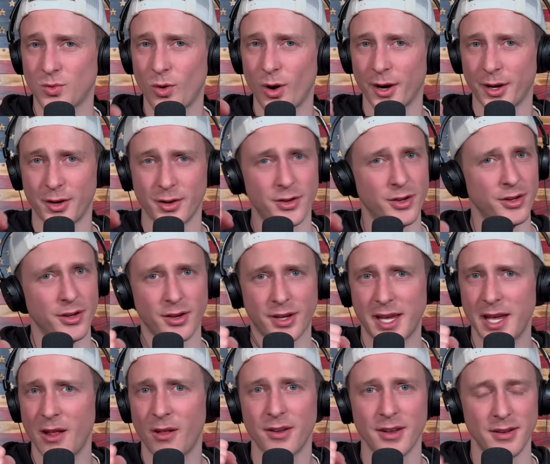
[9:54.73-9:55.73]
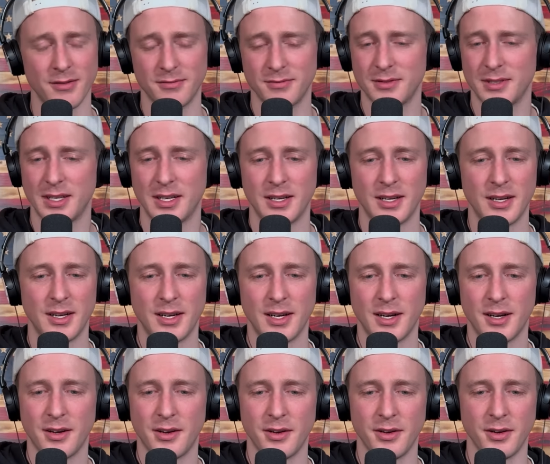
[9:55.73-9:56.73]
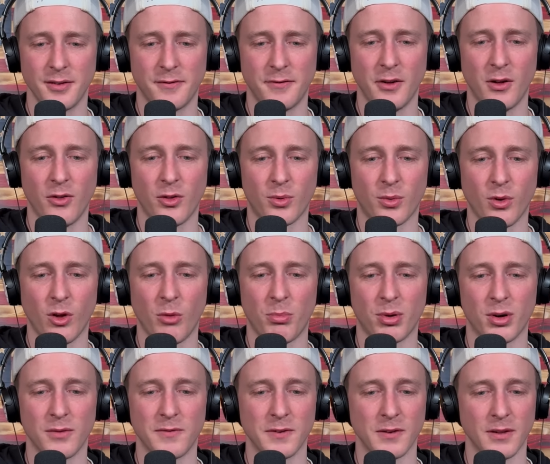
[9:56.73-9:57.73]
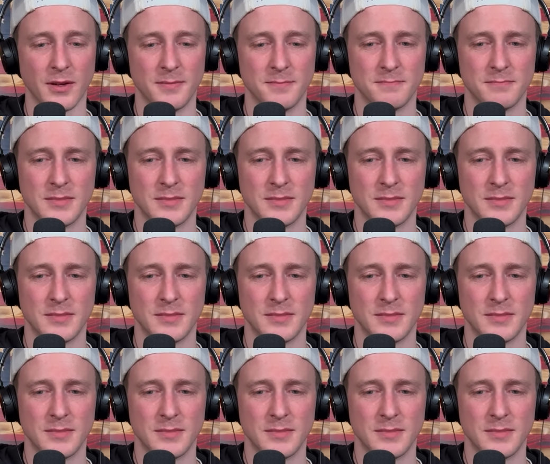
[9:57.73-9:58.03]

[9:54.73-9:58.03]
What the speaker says: work. You're killing it. You're filling the role perfectly.